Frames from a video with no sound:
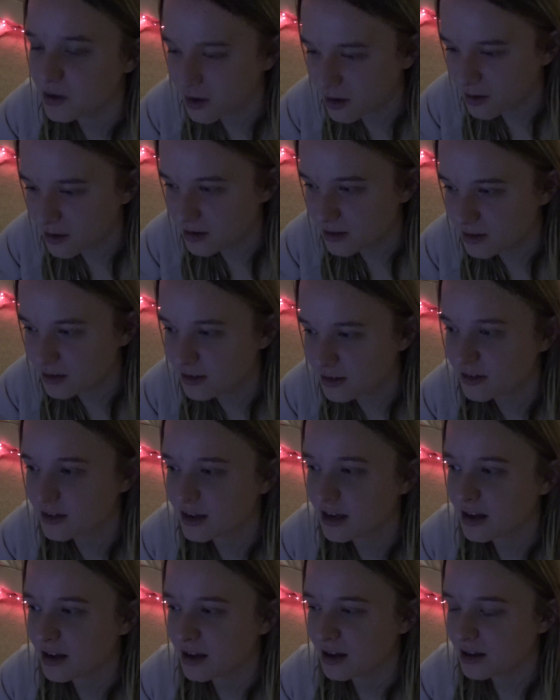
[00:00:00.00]

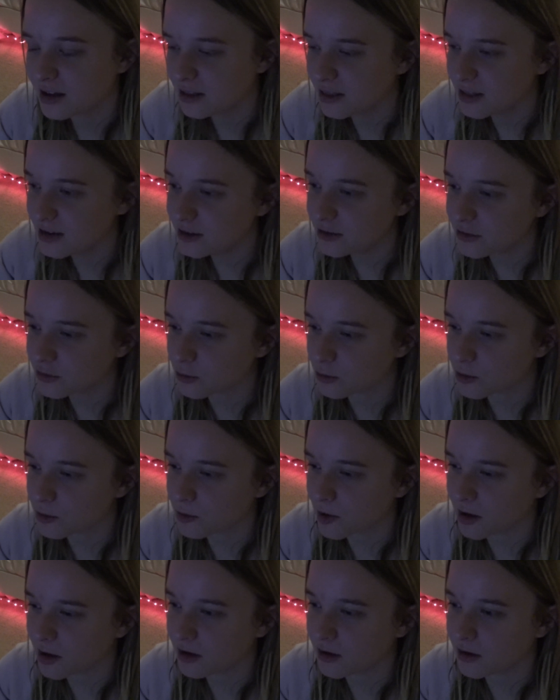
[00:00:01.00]
because these
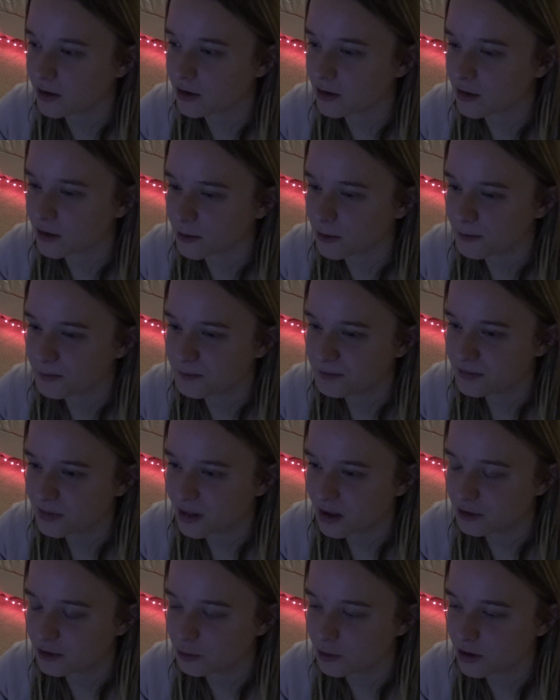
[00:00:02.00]
three right here
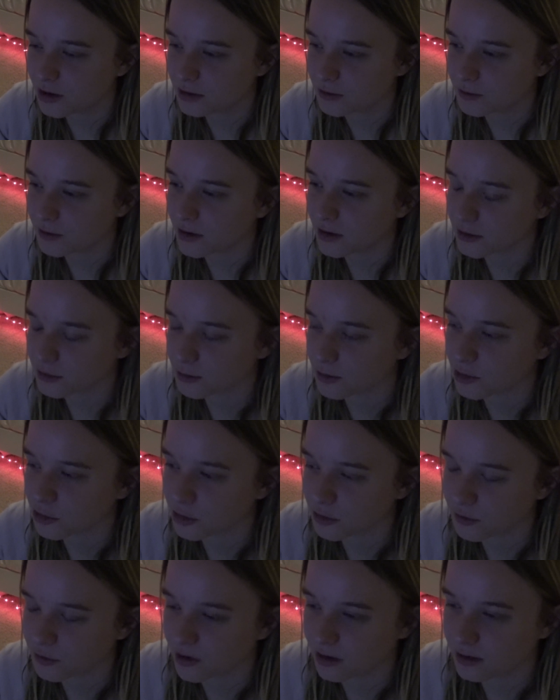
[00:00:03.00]
is what I define as
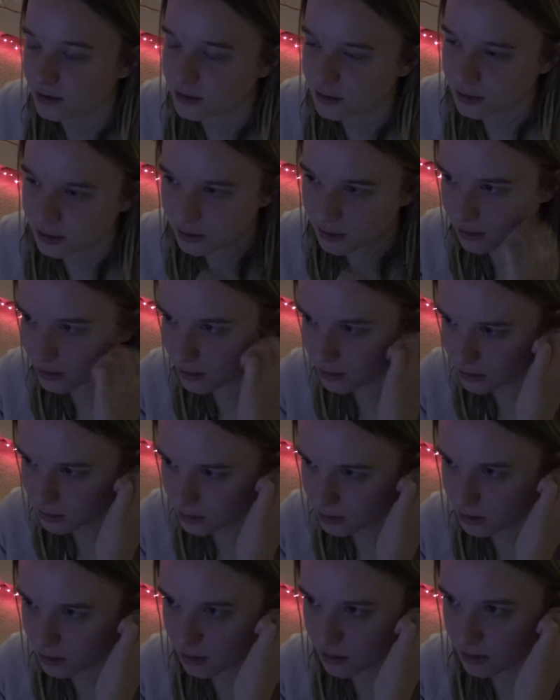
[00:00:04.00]
really good fantasy.
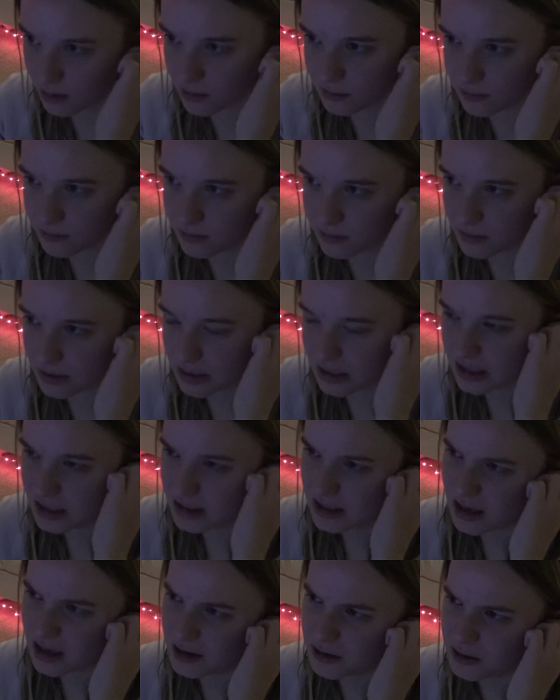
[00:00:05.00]

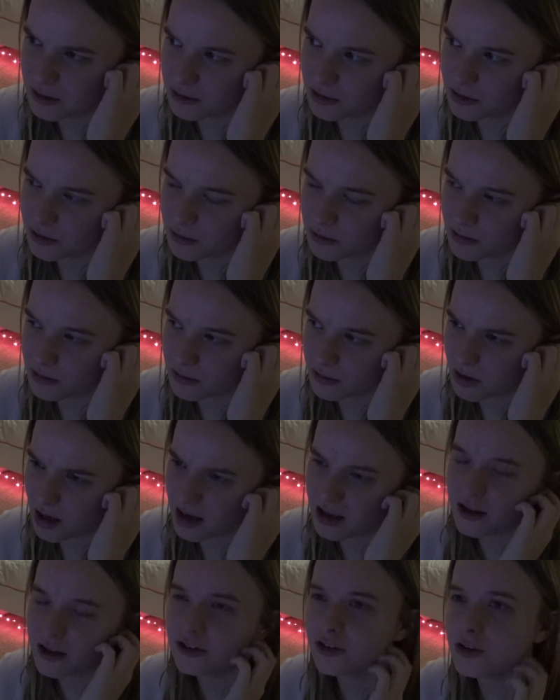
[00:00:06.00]
I don't know,
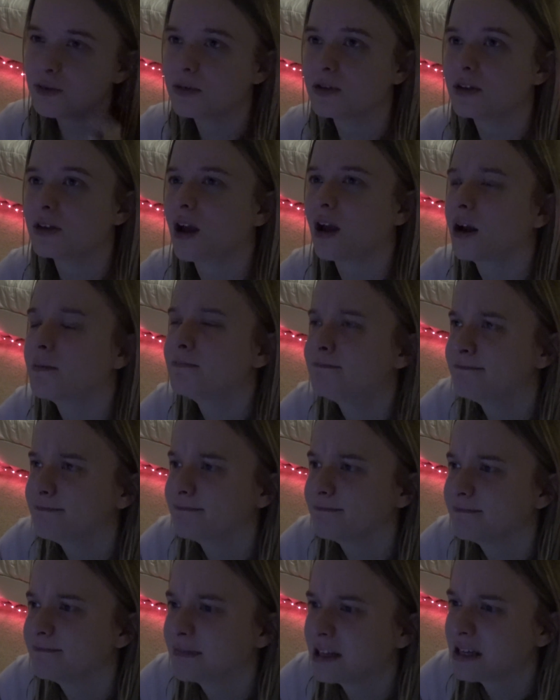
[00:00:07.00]
I guess you would, yeah,
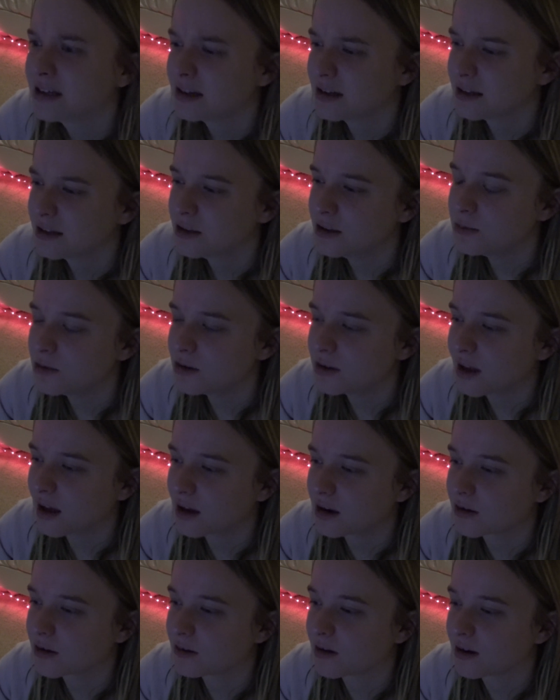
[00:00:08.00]
you would
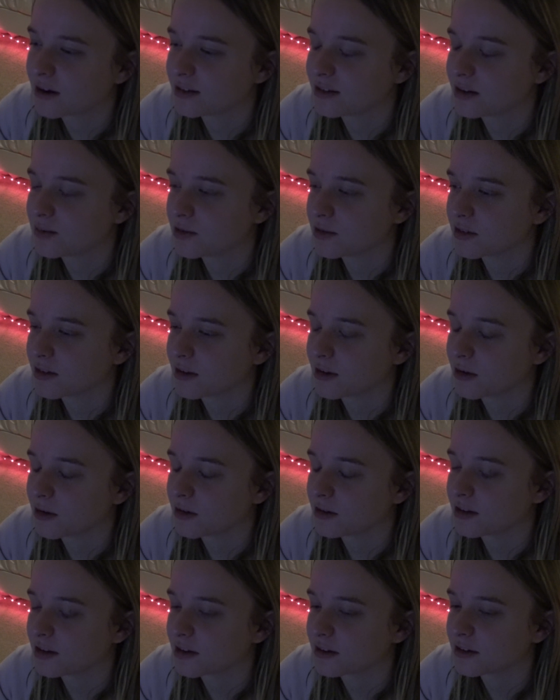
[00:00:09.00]
categorize Demon
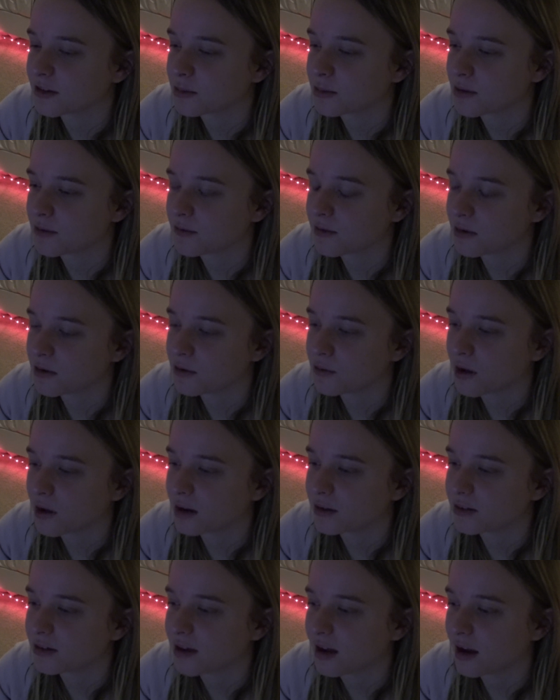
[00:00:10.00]
Slayer as like something very
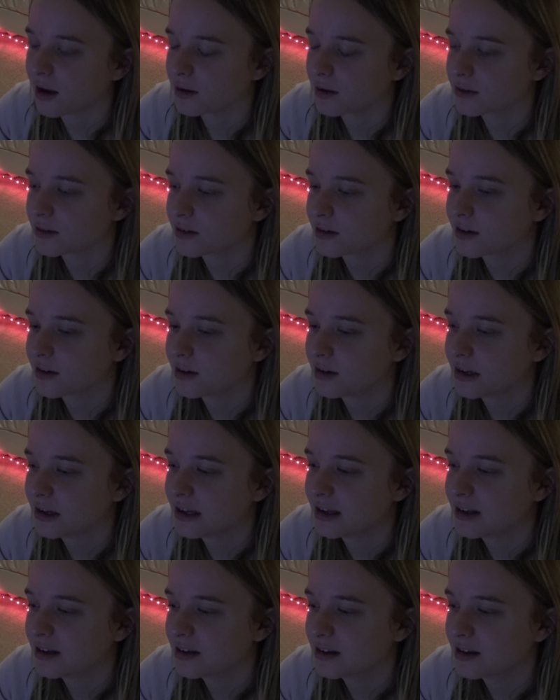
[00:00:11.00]
fantasy-esque.
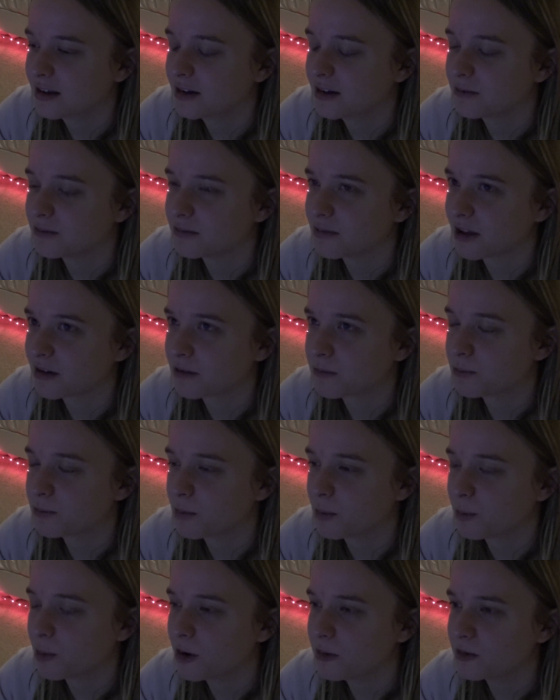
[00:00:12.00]
And like,
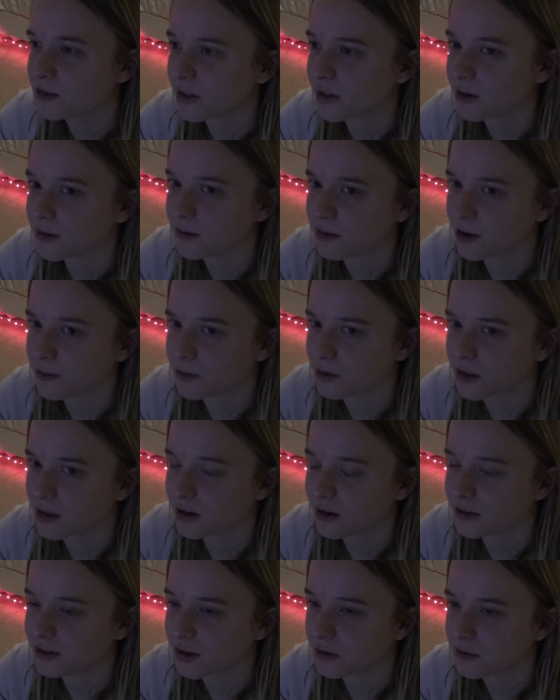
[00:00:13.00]
A Promised
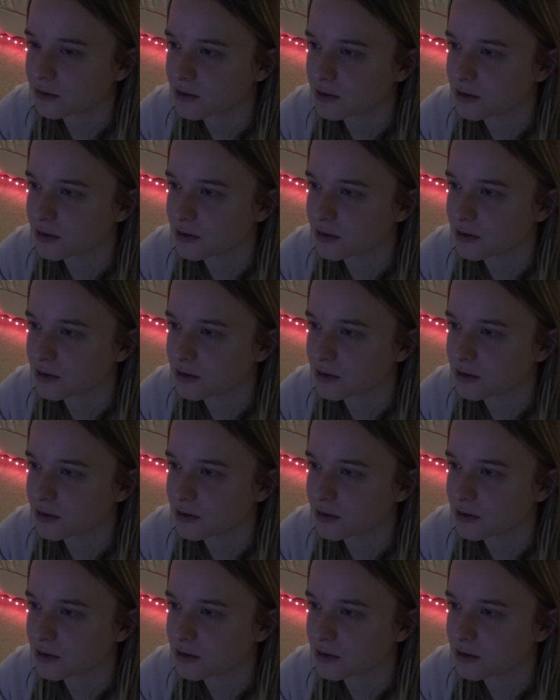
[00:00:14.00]
Neverland is